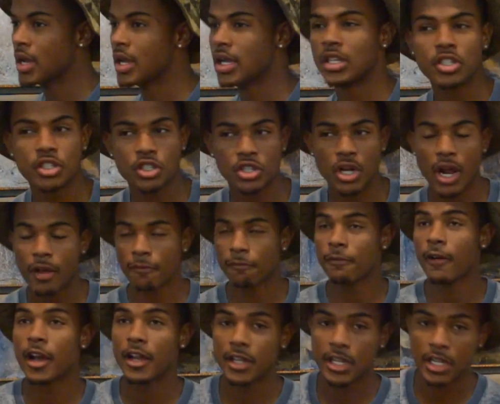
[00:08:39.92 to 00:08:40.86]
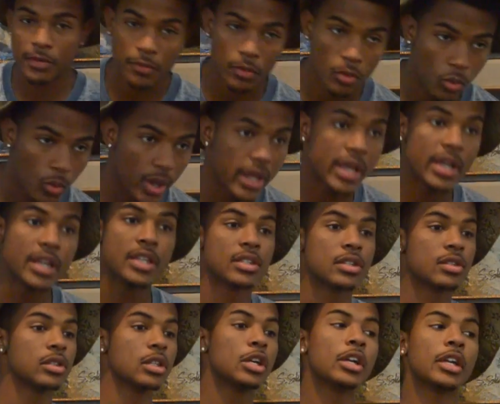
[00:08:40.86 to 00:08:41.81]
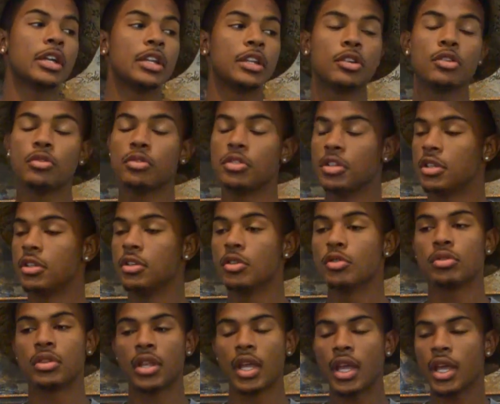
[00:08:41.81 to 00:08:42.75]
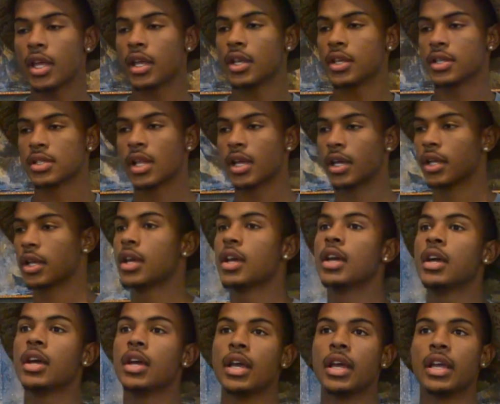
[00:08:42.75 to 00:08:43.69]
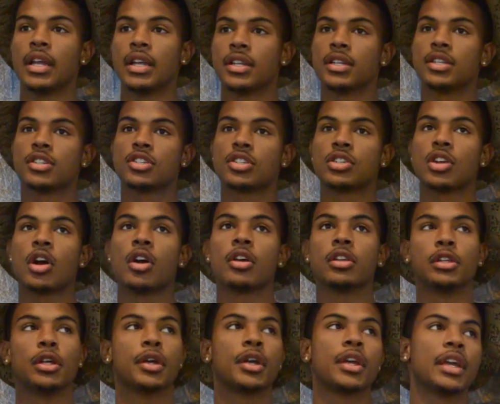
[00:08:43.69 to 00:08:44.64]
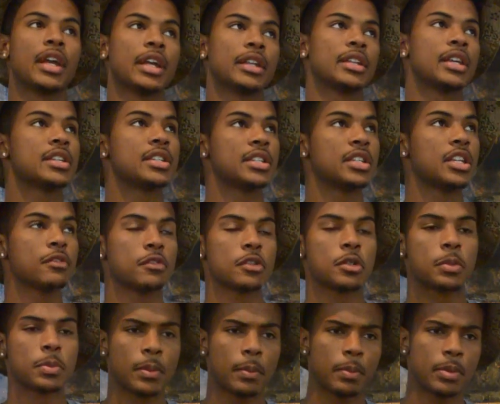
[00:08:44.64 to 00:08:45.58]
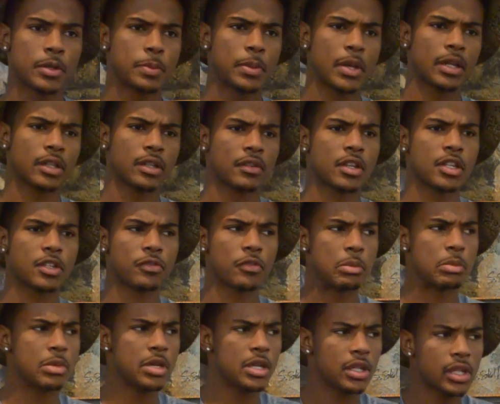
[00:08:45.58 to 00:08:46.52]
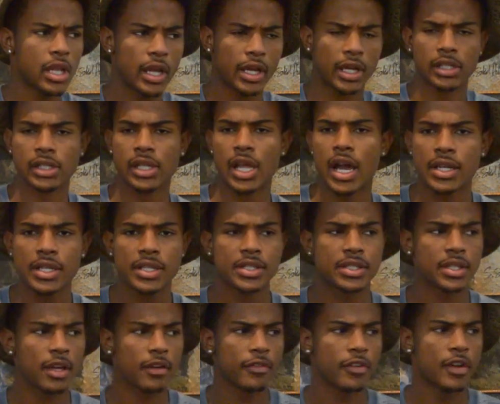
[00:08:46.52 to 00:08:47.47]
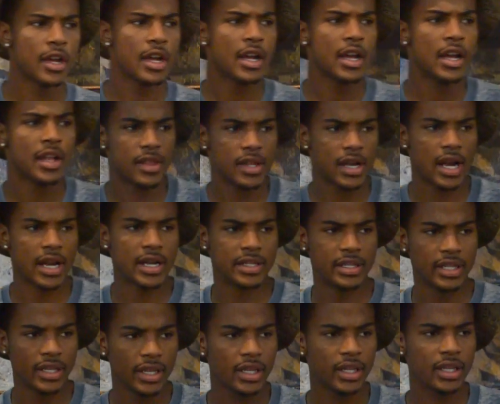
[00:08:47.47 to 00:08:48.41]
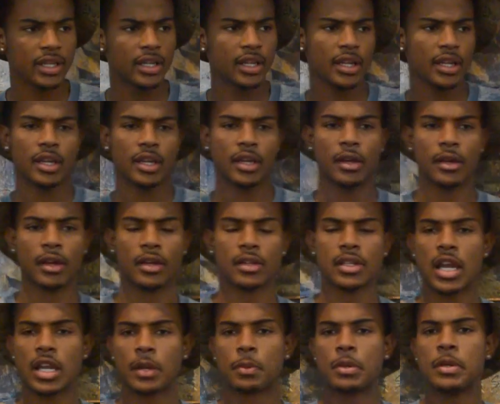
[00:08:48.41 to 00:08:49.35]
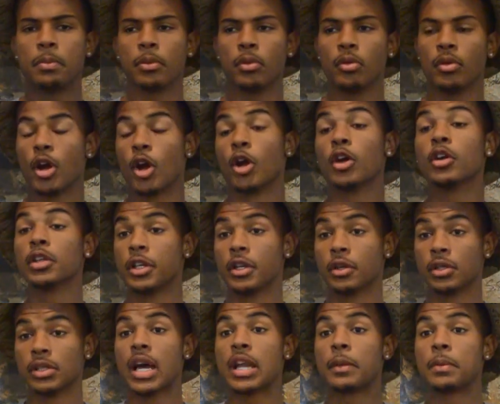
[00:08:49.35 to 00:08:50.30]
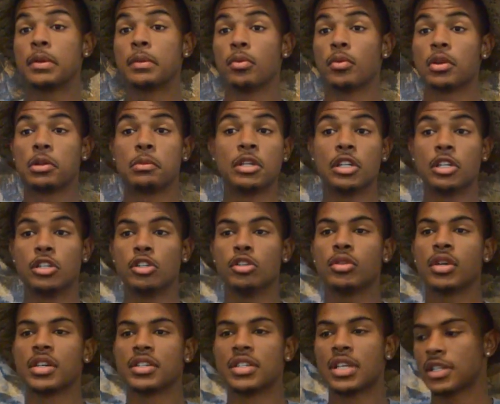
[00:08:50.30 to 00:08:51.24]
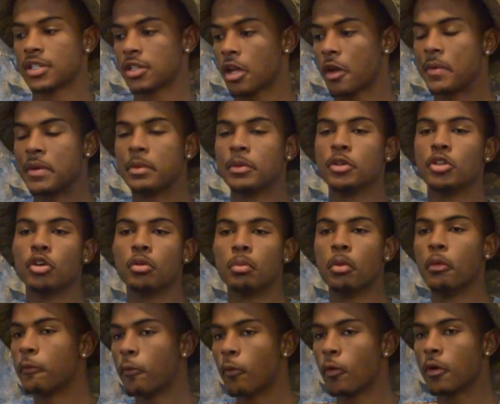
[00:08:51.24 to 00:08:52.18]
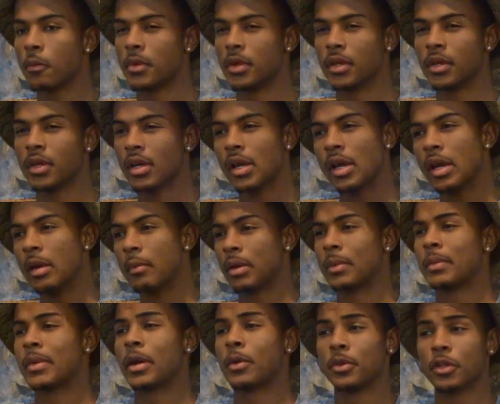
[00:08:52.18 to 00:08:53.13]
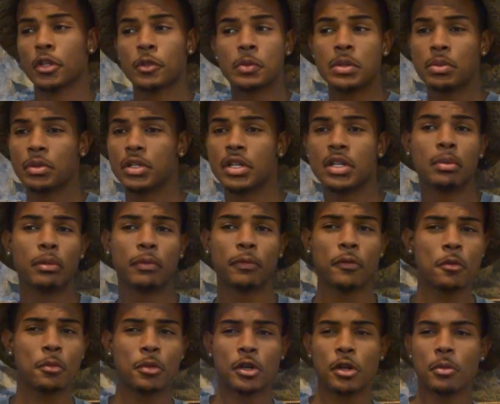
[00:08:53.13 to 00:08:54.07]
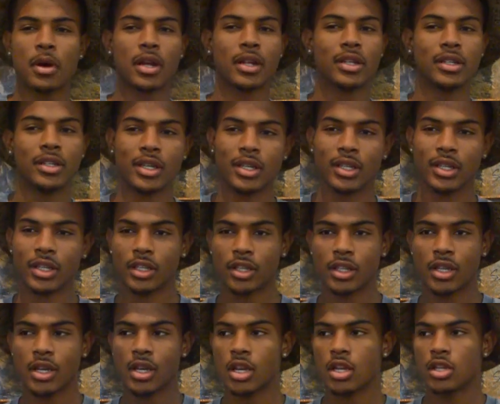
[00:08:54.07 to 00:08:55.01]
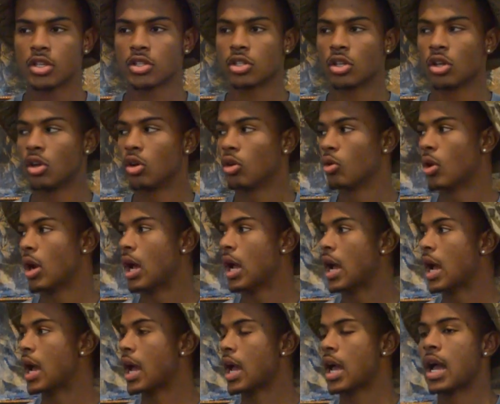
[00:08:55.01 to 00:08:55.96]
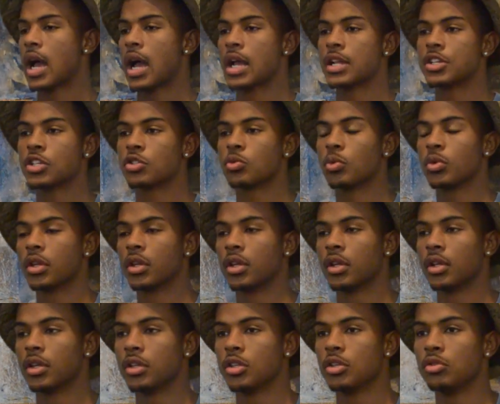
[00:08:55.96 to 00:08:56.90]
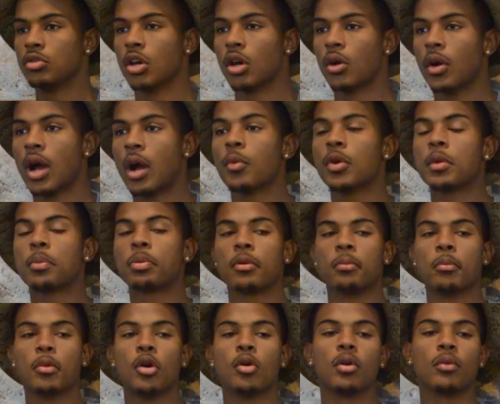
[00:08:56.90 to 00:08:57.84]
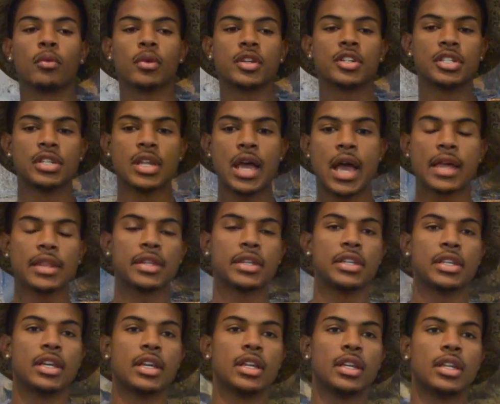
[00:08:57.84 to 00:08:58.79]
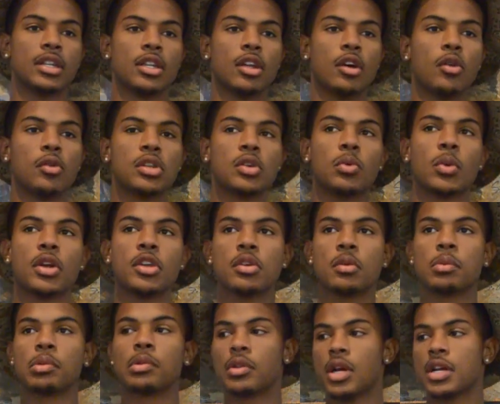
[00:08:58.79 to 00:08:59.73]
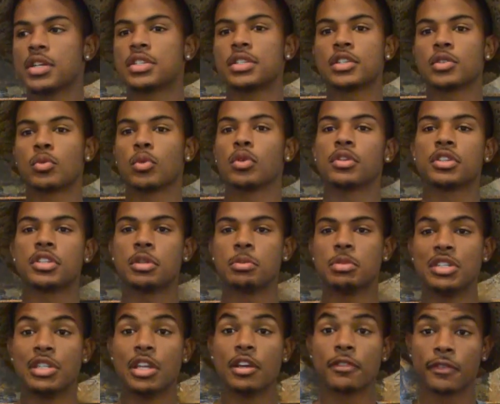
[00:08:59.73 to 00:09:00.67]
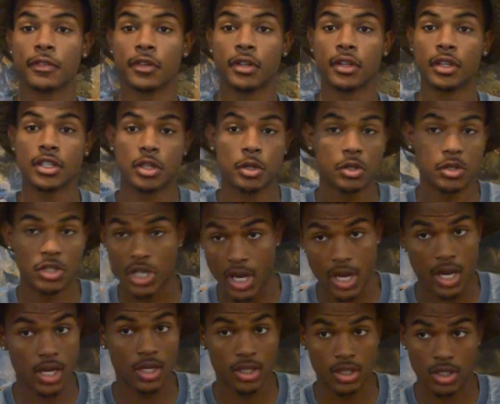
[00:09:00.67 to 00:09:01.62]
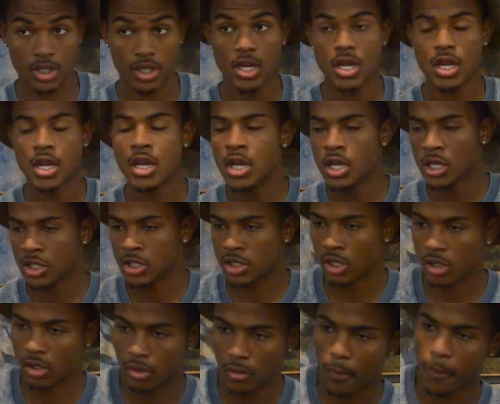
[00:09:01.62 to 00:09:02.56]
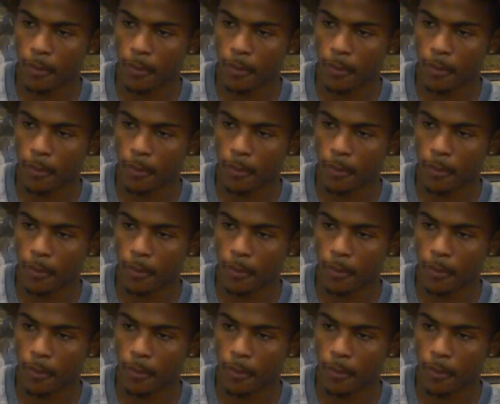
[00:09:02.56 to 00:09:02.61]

Just try and find different ways. Look at new things, and start looking at things in different perspective. Because for me, like, a lot of stuff that I did, a lot of people wanted me to do because they saw people do it before me. But I'm like, when those people did it before me, nobody did it. So I just want to, I want to promote originality, and the only way you can progress in this world is to be different and to change. So